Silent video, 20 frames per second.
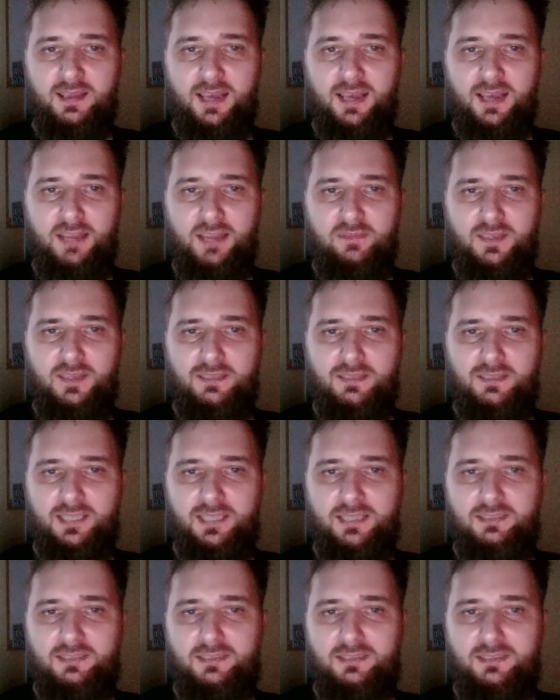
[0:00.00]
I think
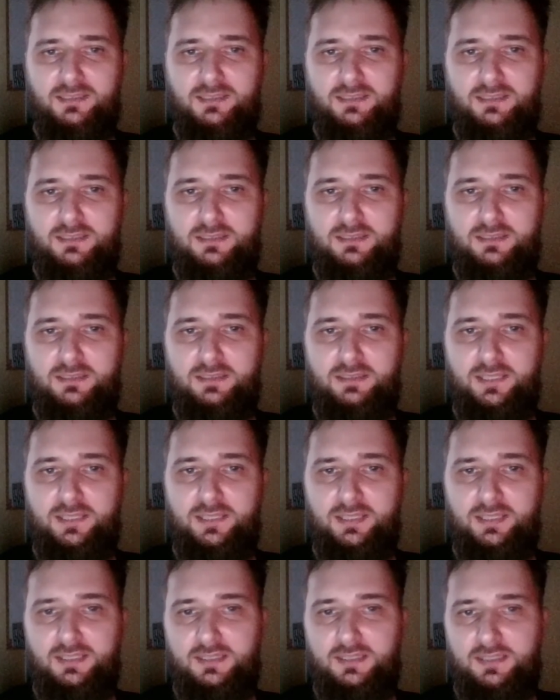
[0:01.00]
that
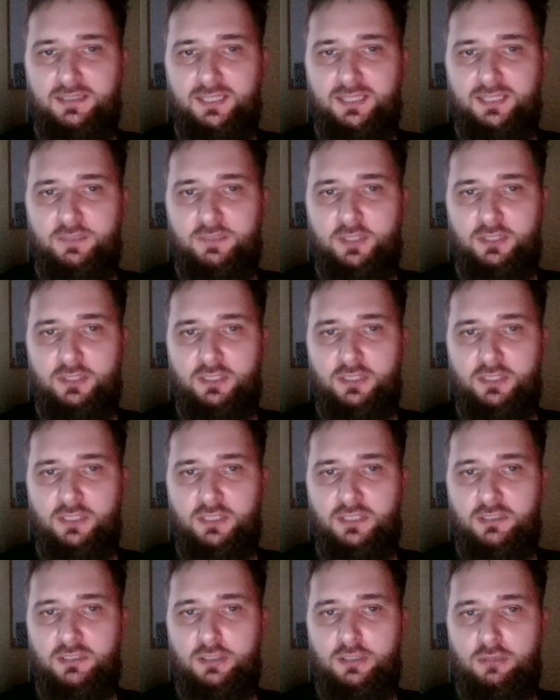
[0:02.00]
this artificial
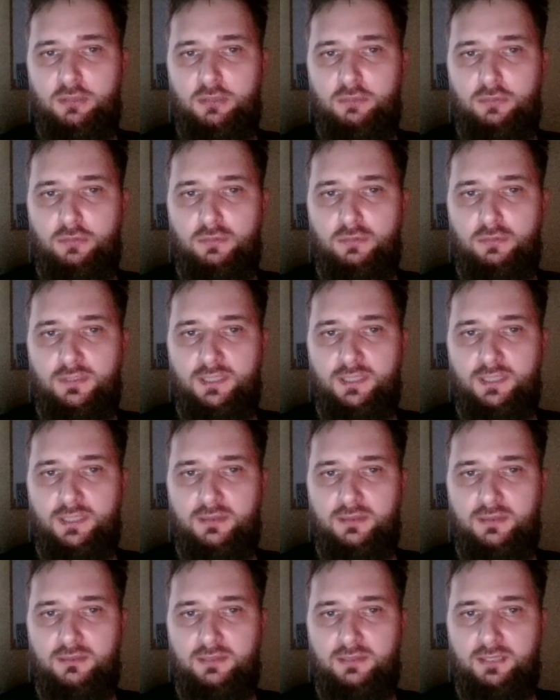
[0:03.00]
intelligence law tools
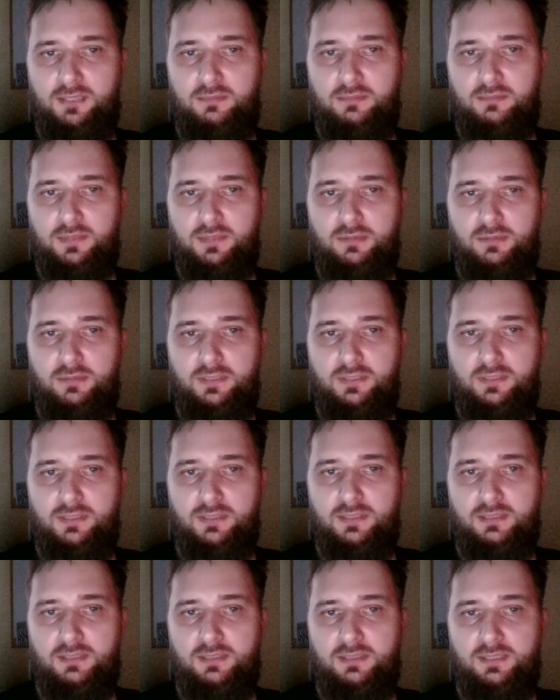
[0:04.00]
can be used as
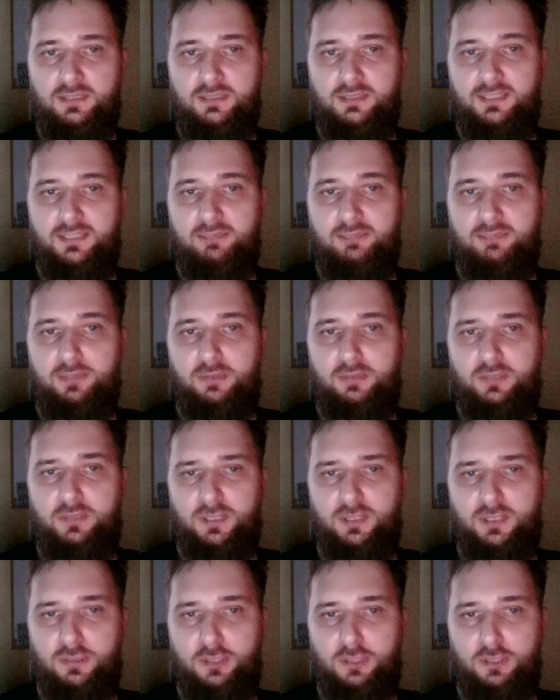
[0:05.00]
in a
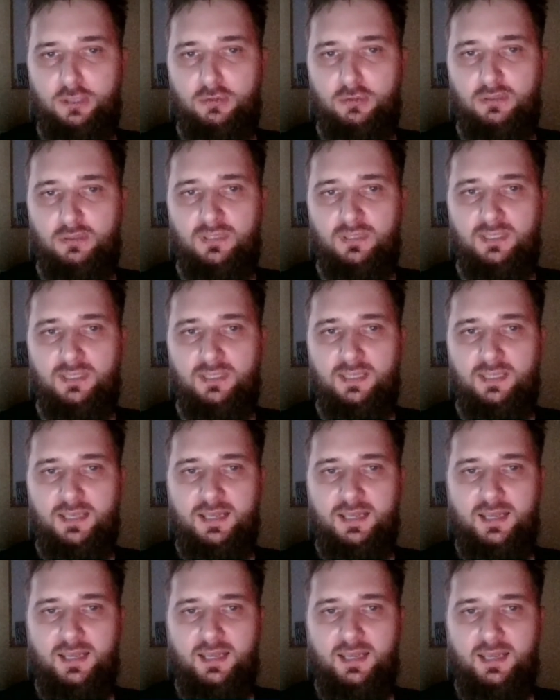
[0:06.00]
supporting role,
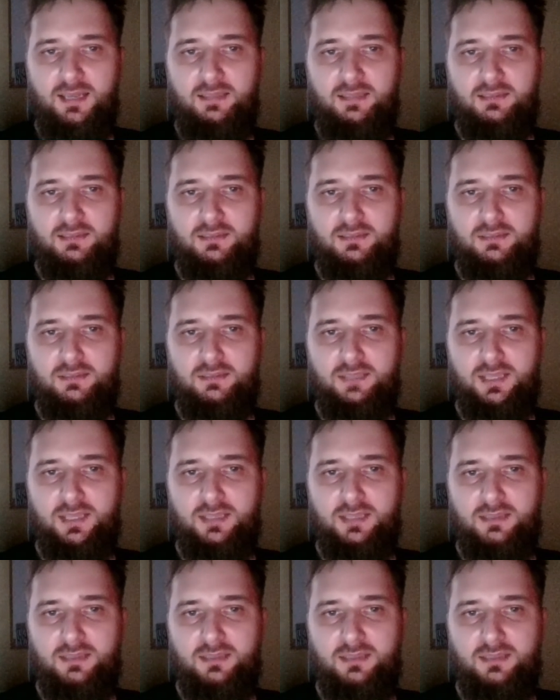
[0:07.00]
and
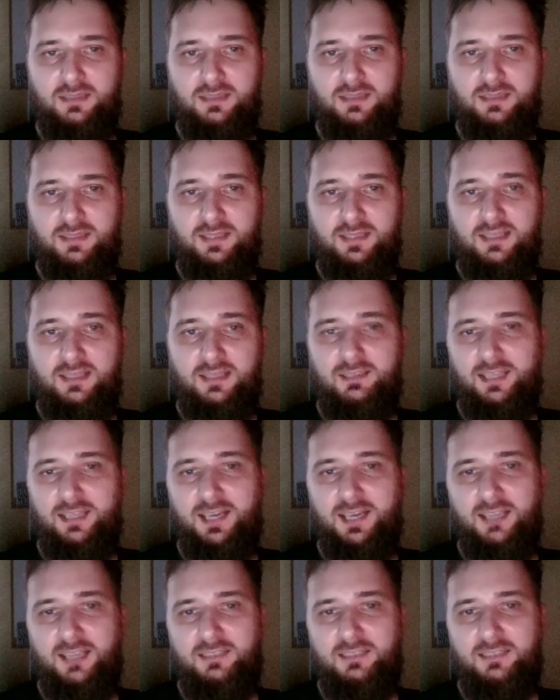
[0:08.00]
the
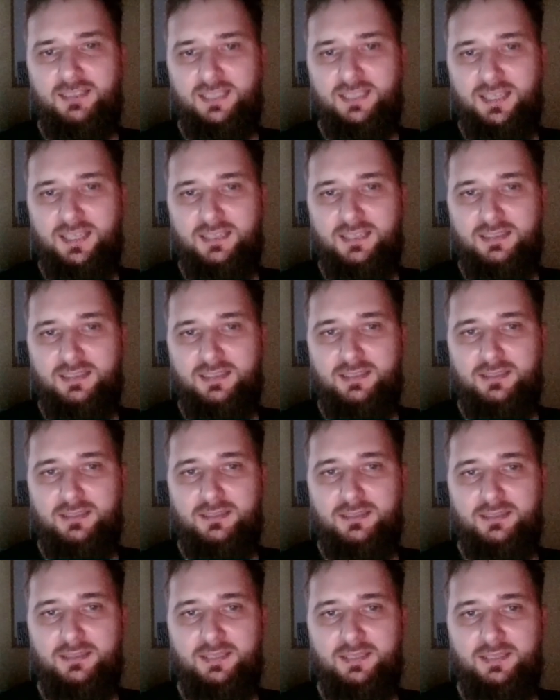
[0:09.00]
hardest
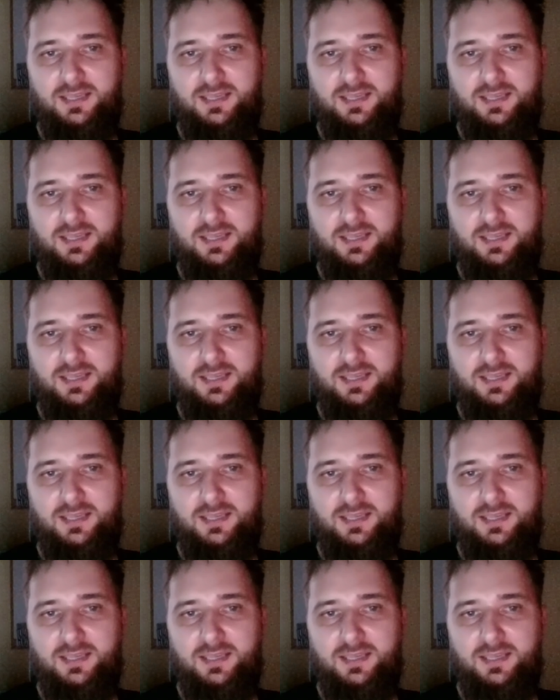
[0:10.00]
cases